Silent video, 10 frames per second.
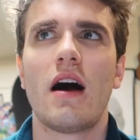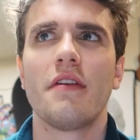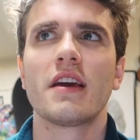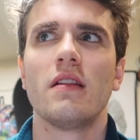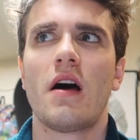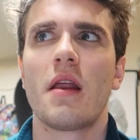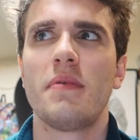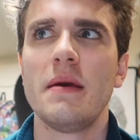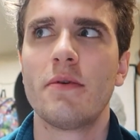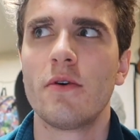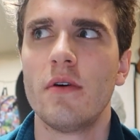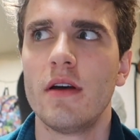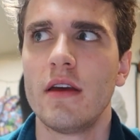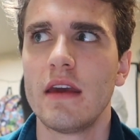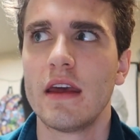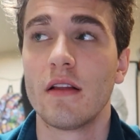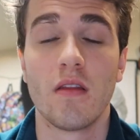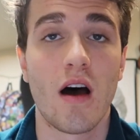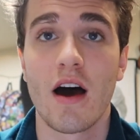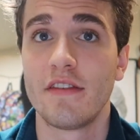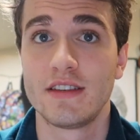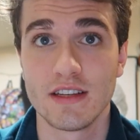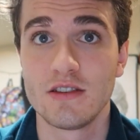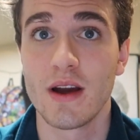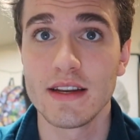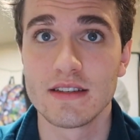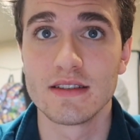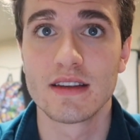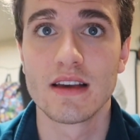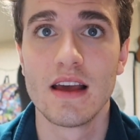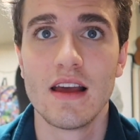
I think a lot of people in a lot of situations,